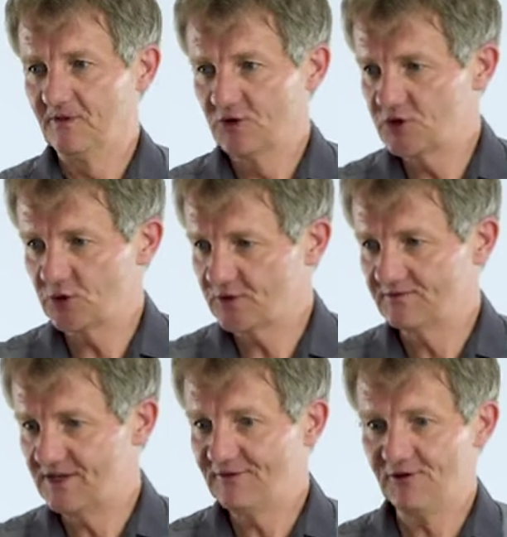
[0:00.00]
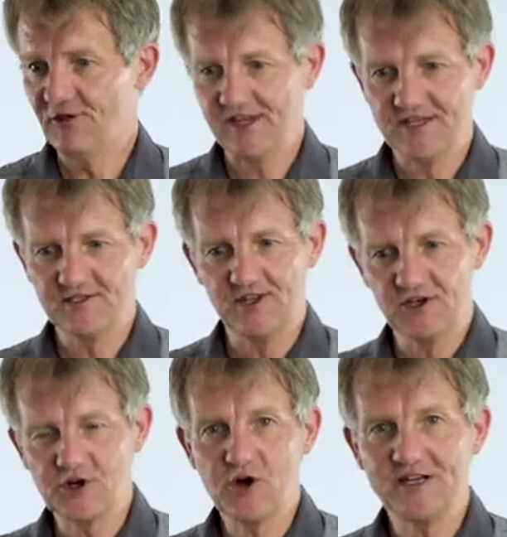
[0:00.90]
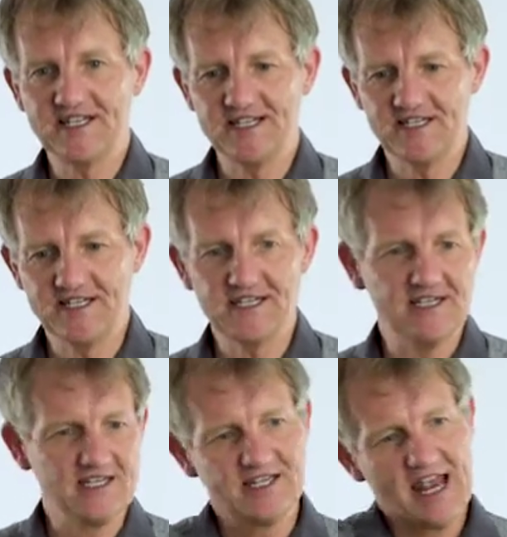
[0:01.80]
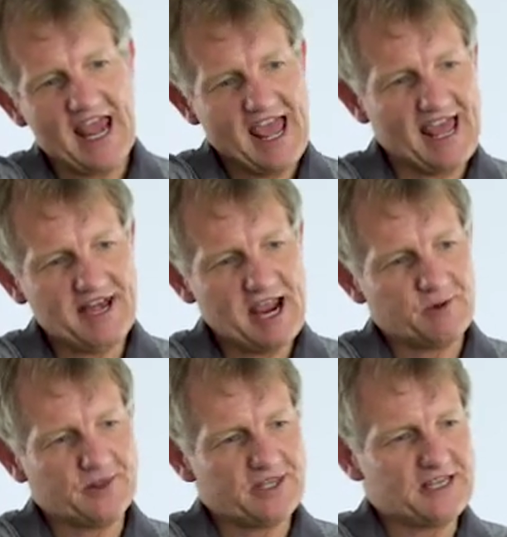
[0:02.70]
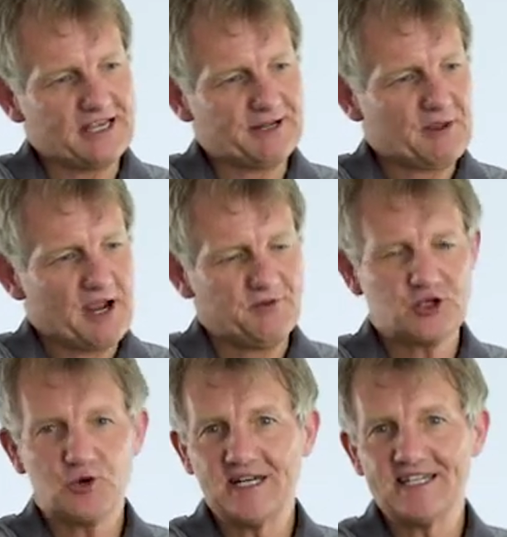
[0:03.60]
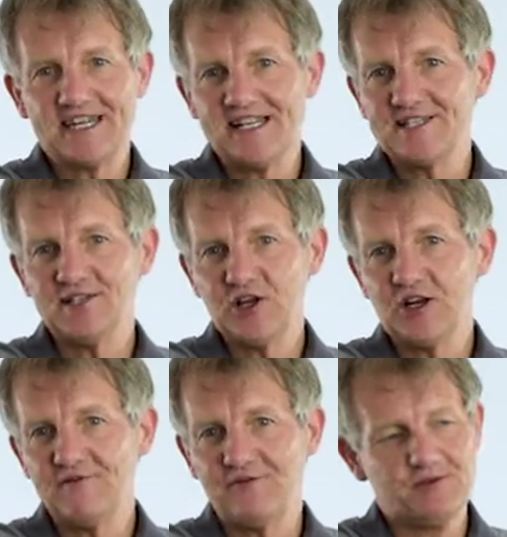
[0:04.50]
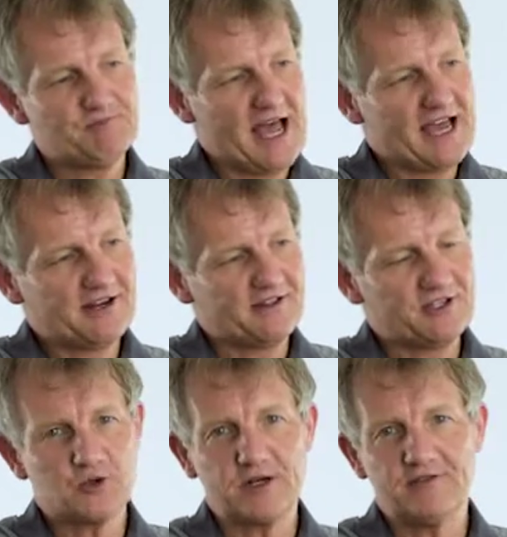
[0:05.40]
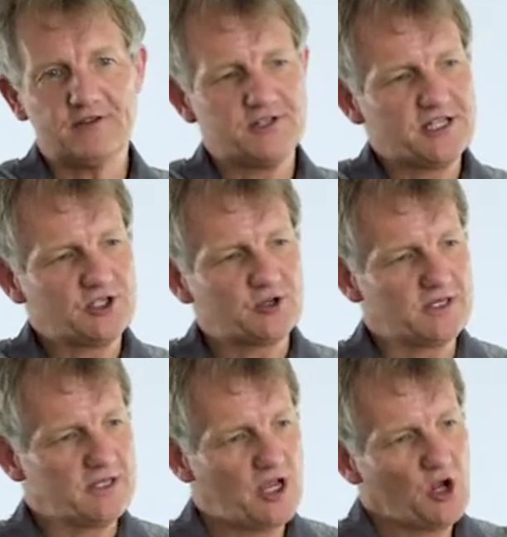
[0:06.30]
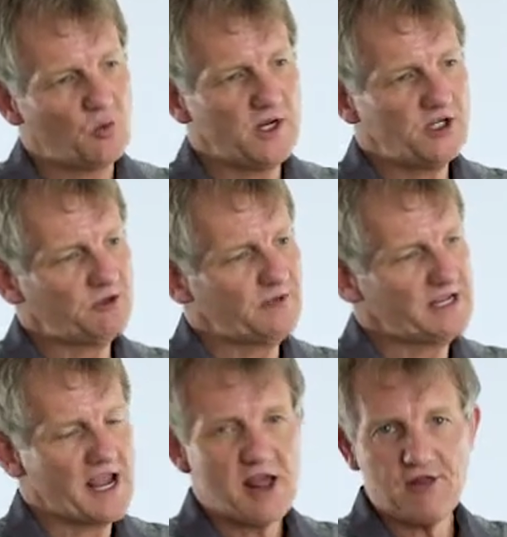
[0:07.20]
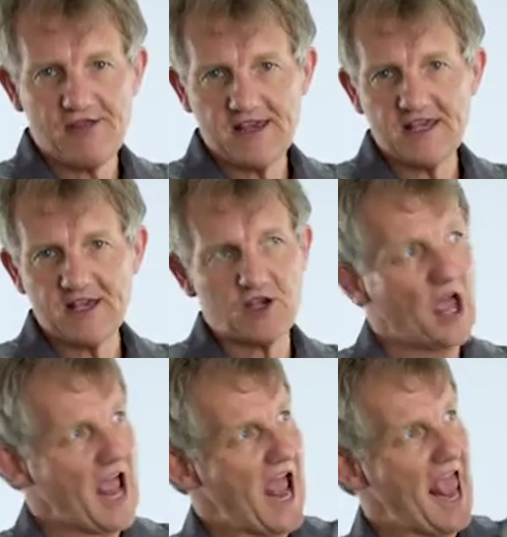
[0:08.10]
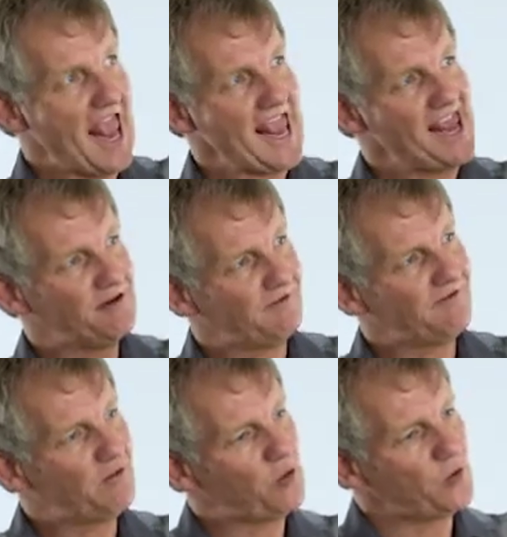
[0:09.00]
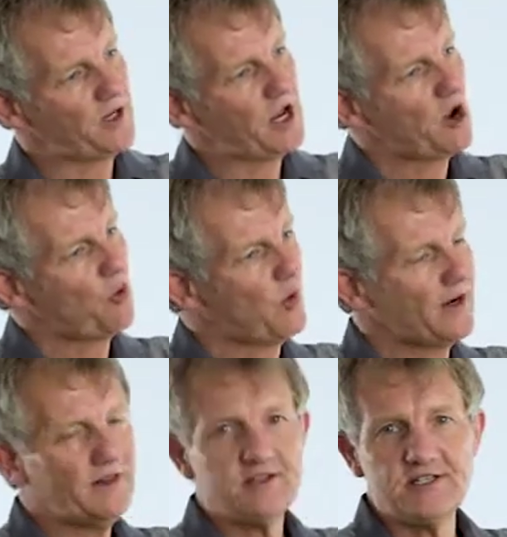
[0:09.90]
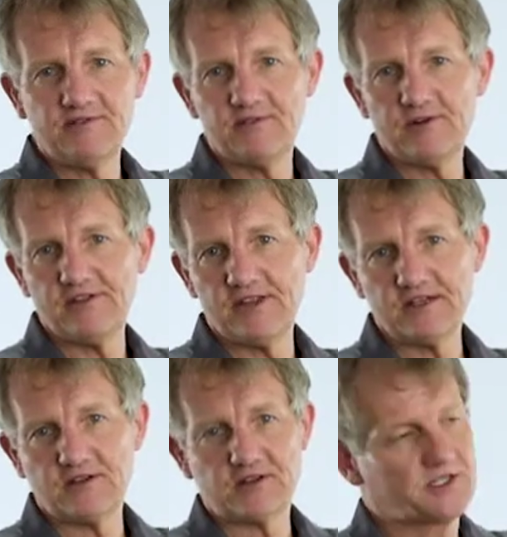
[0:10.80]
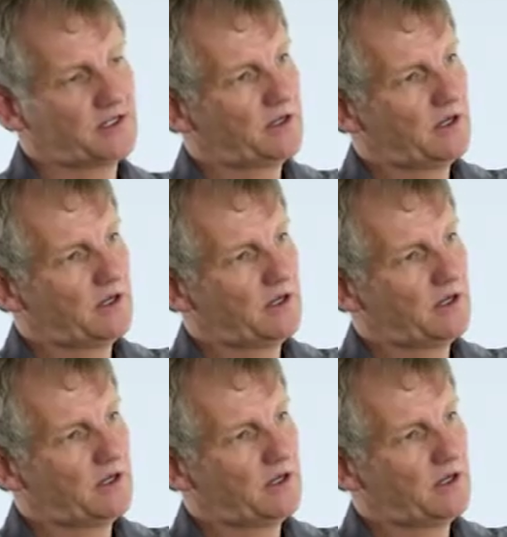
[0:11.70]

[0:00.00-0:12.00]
sorts of different things than the 1960s, and now in the 2010s and the early part of the 21st century, we should be thinking ahead and forward. What are the different things